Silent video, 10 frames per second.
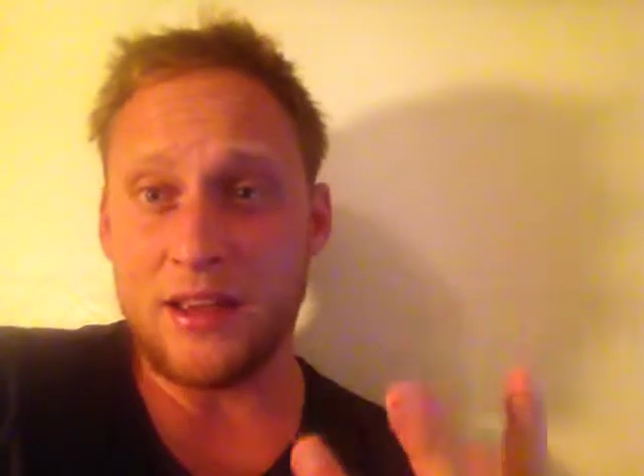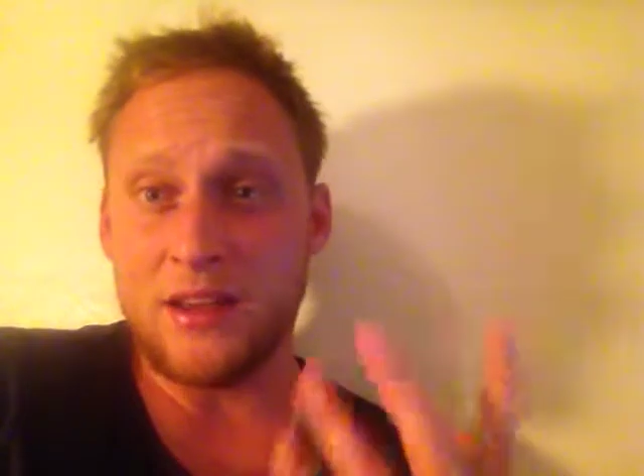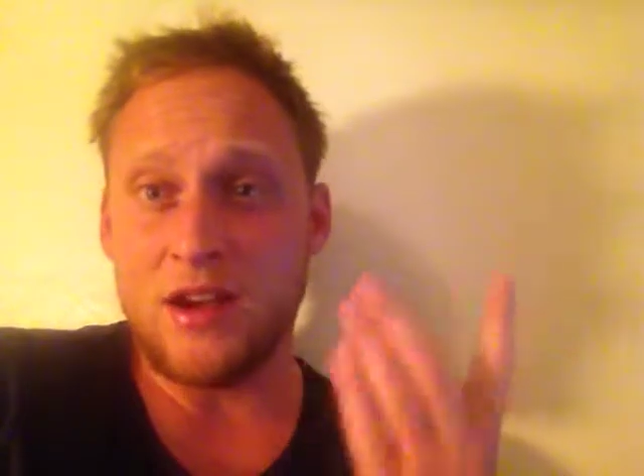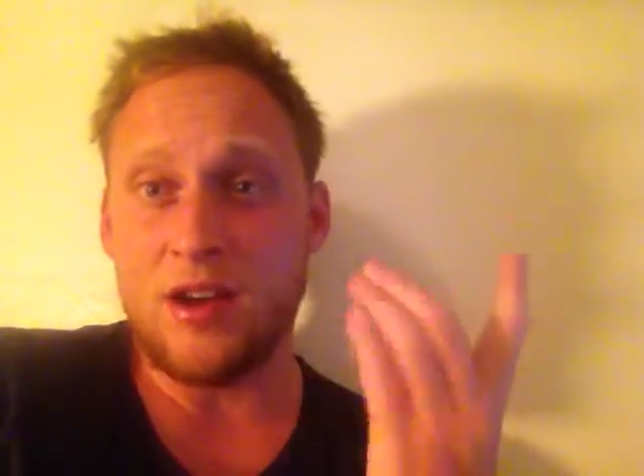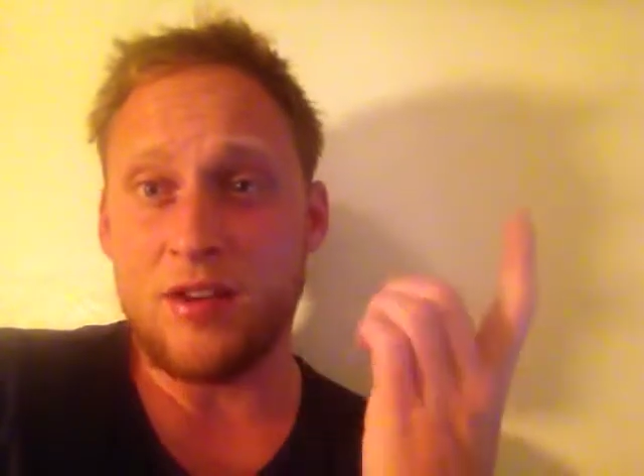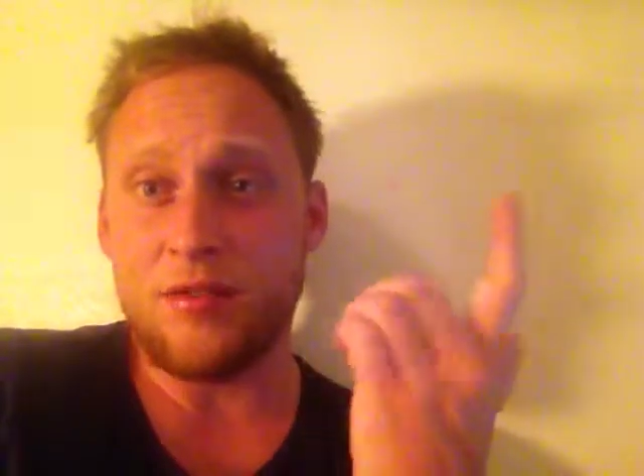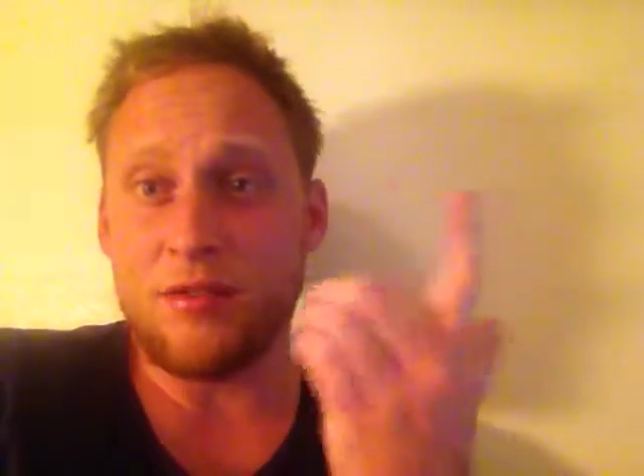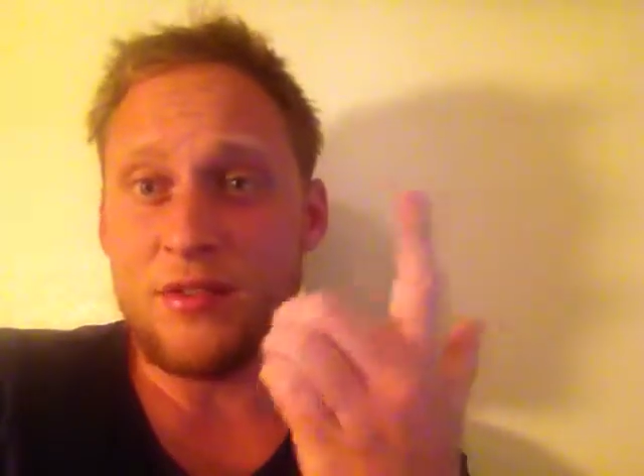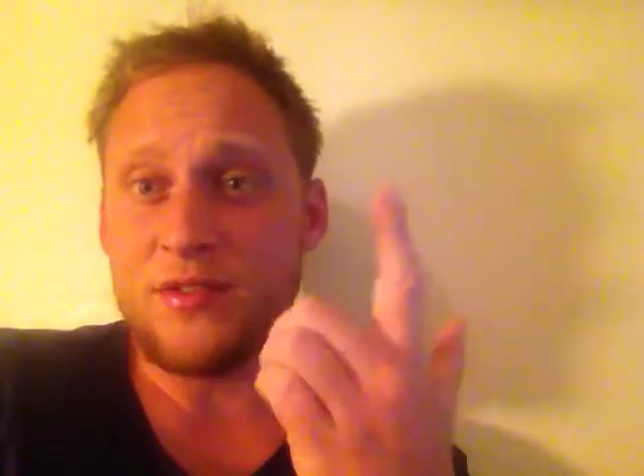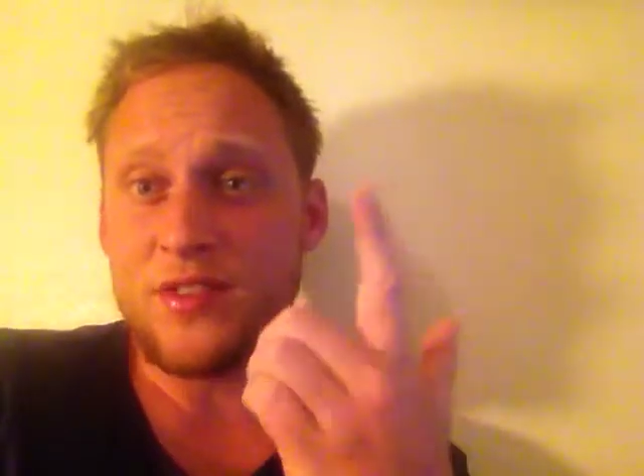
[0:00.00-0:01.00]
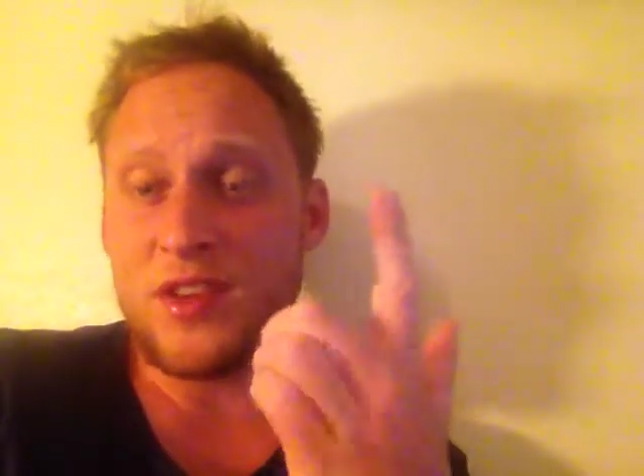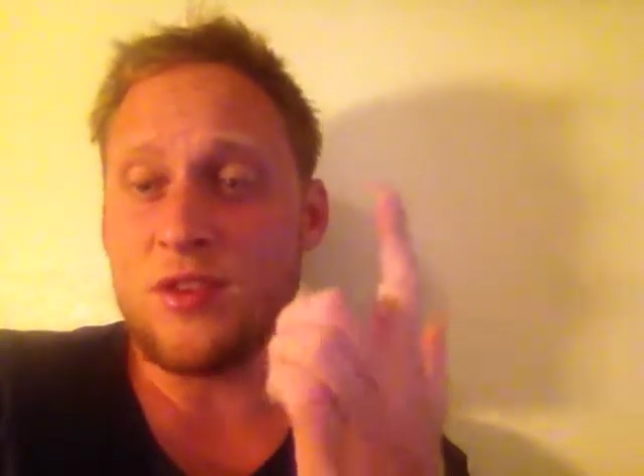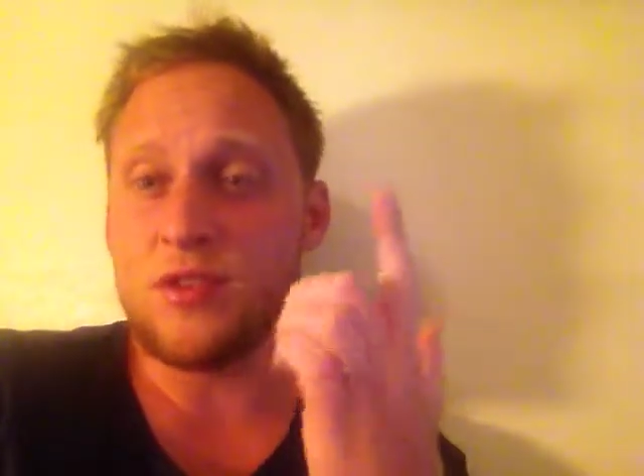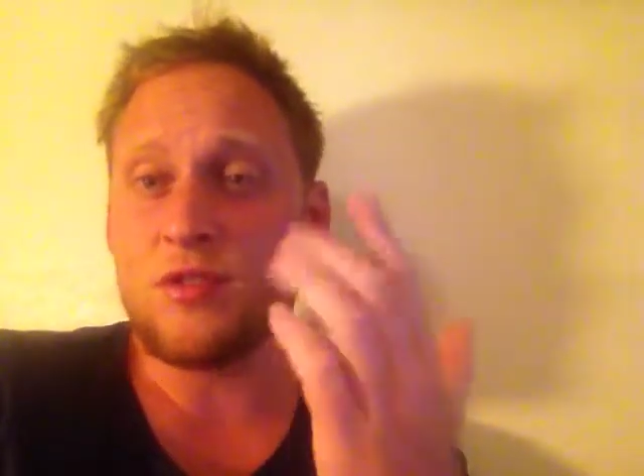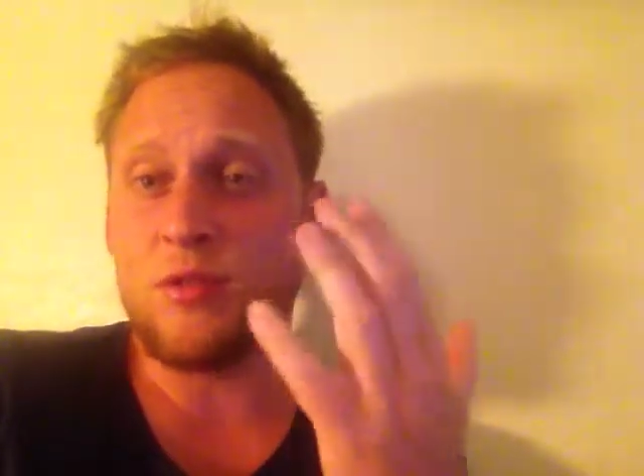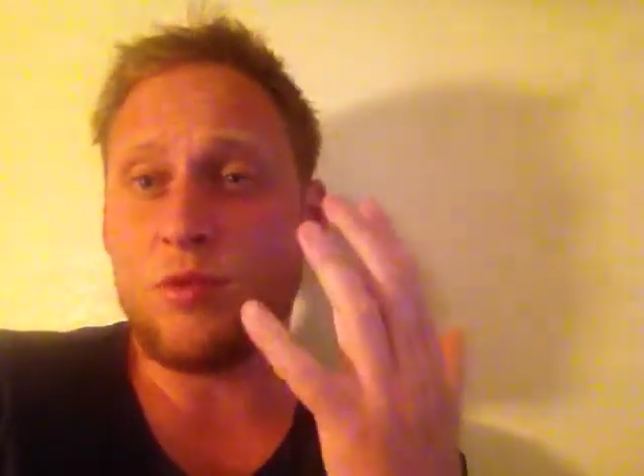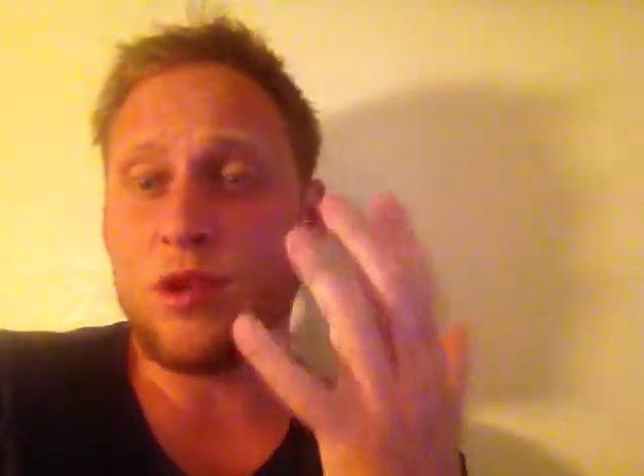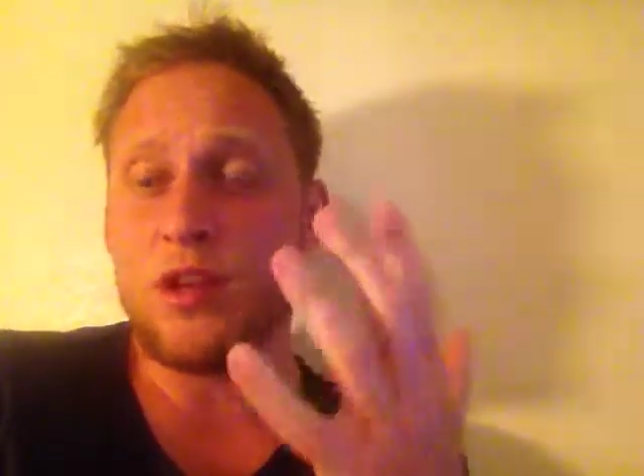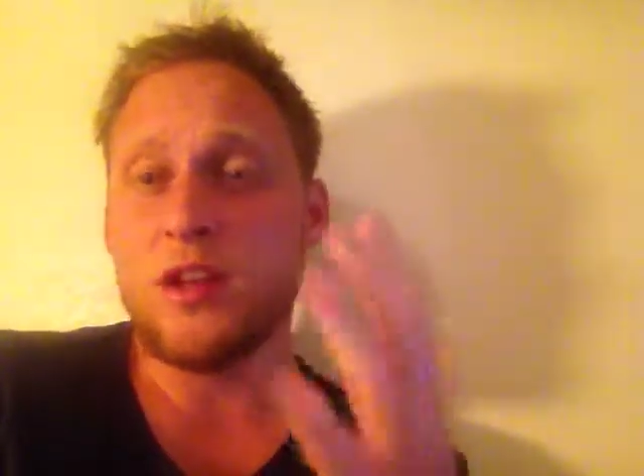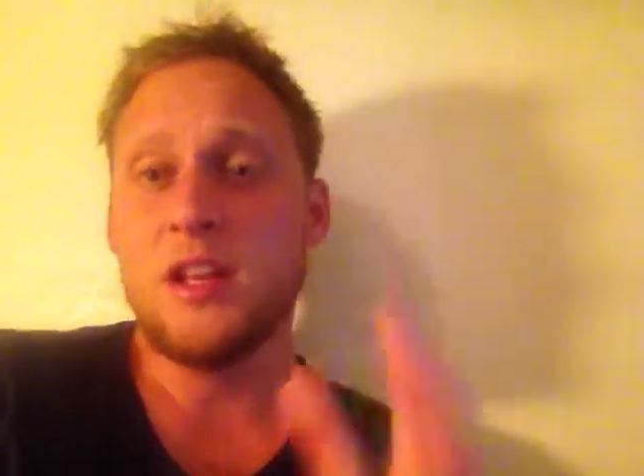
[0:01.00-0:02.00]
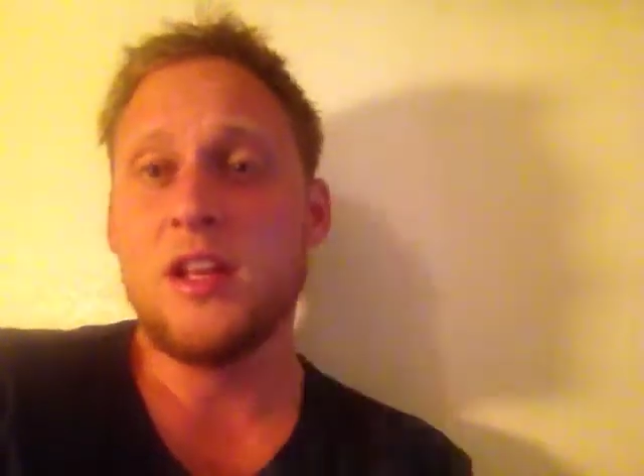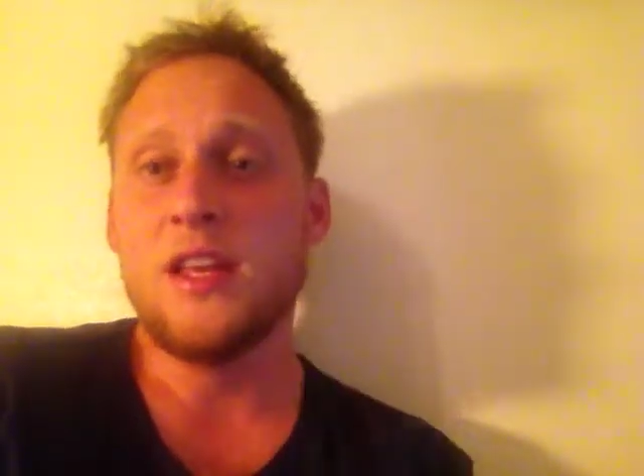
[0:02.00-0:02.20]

He had cut off 3 of his fingers, so he wanted to.